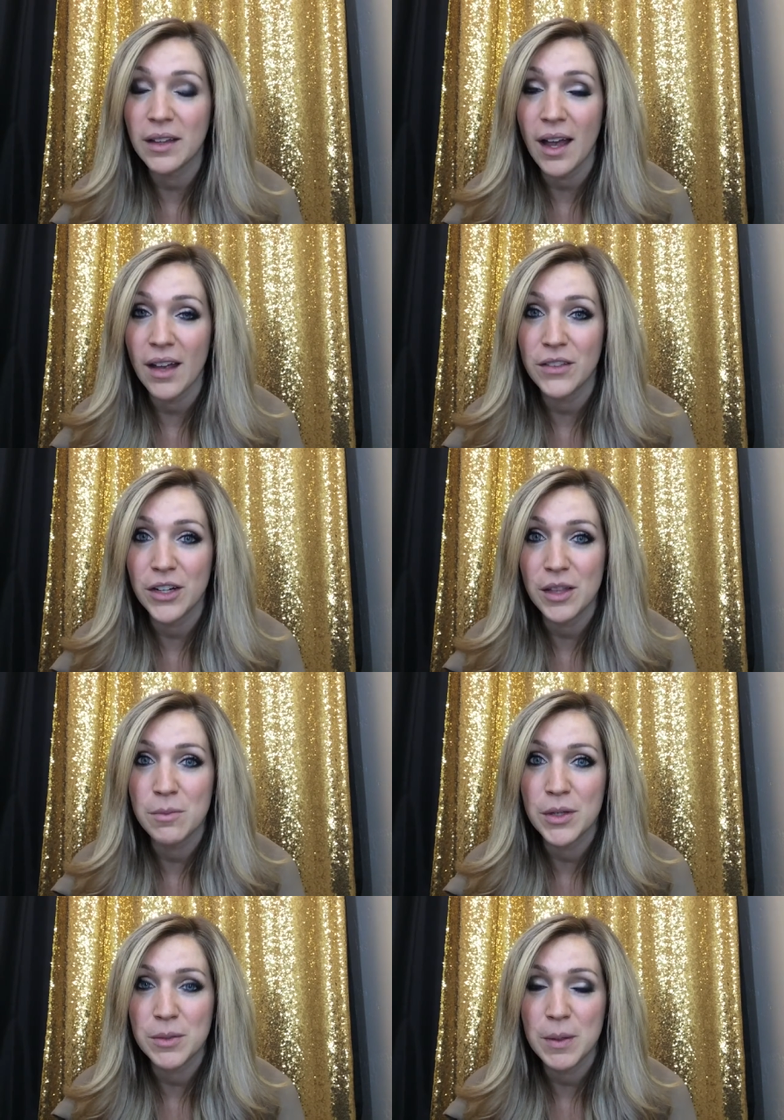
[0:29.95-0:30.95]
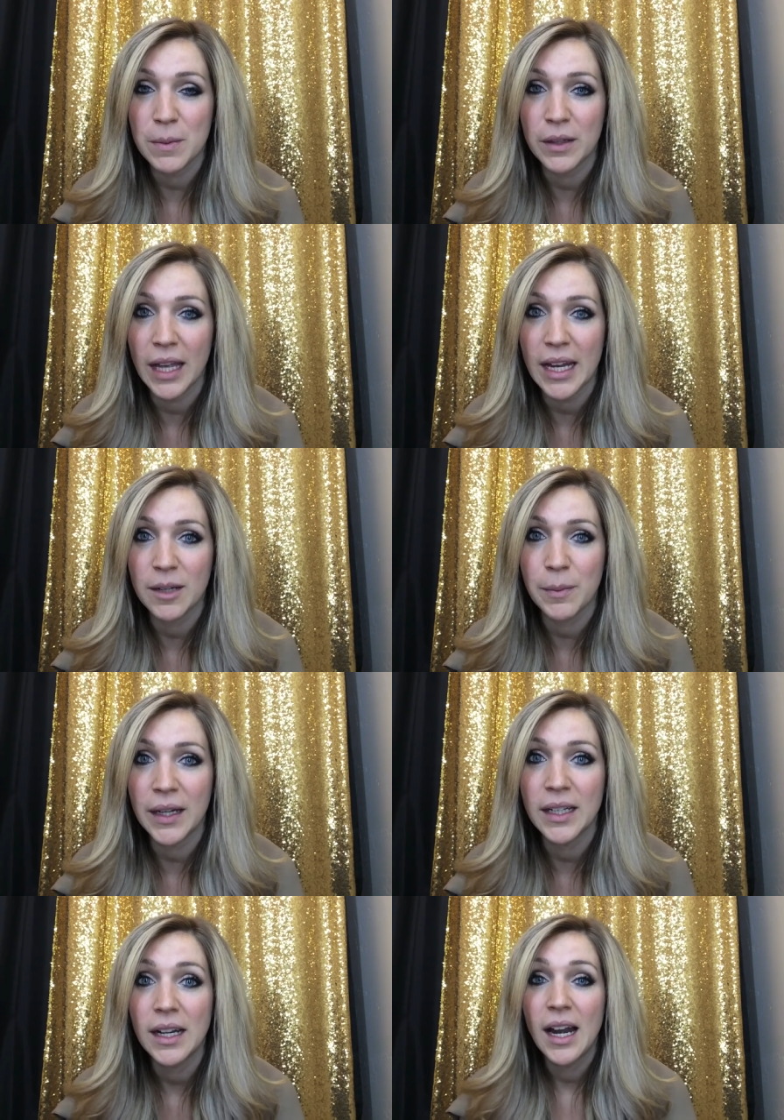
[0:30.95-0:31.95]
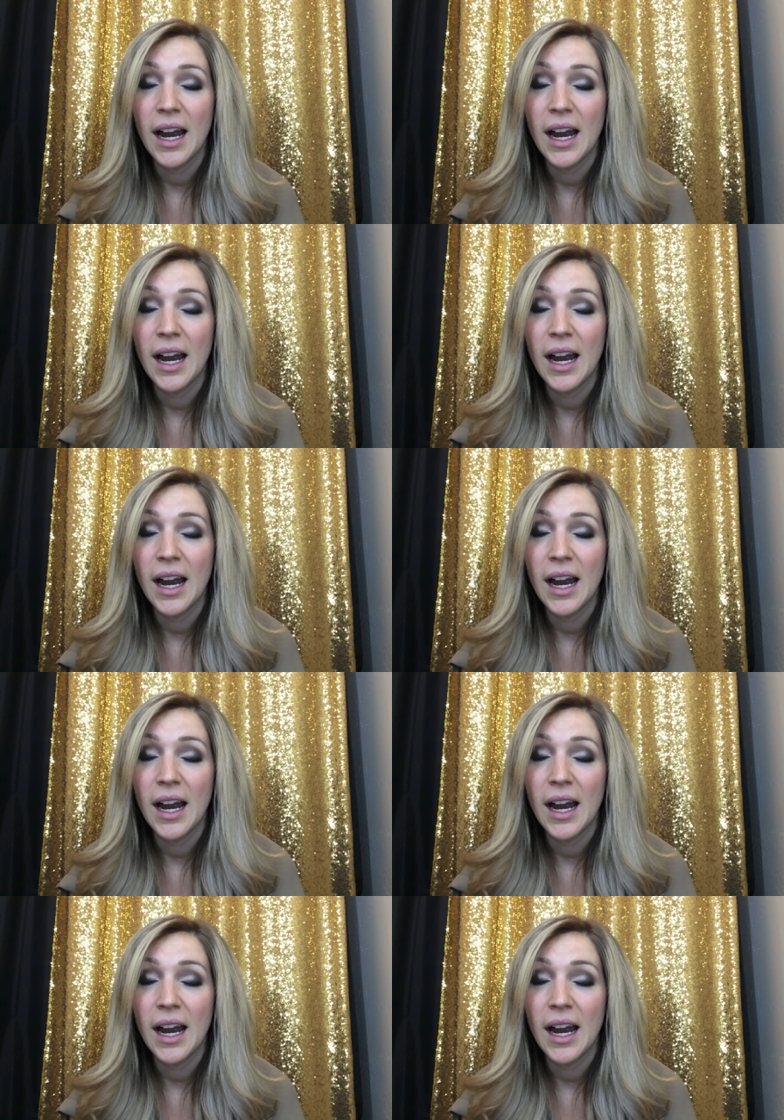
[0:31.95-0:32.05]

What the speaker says: a lot heavier than most people like, but